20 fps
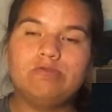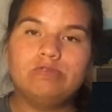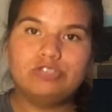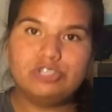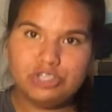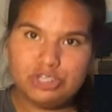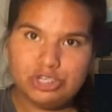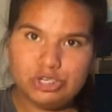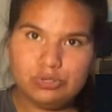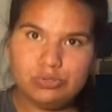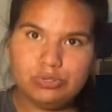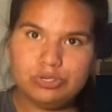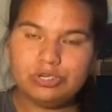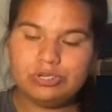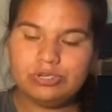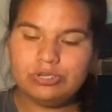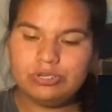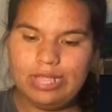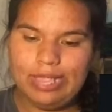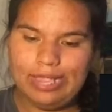
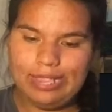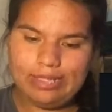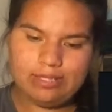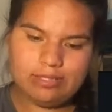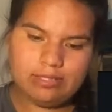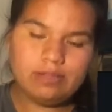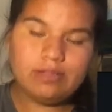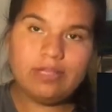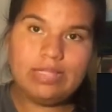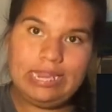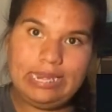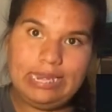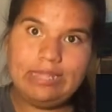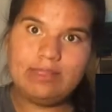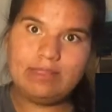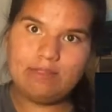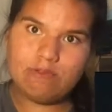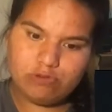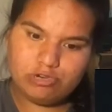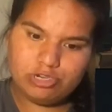shoot, like in
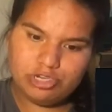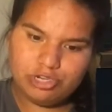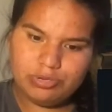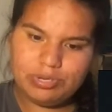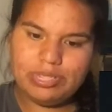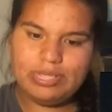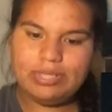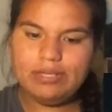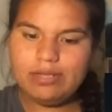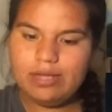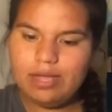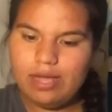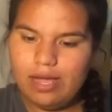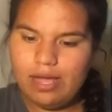his school shooting.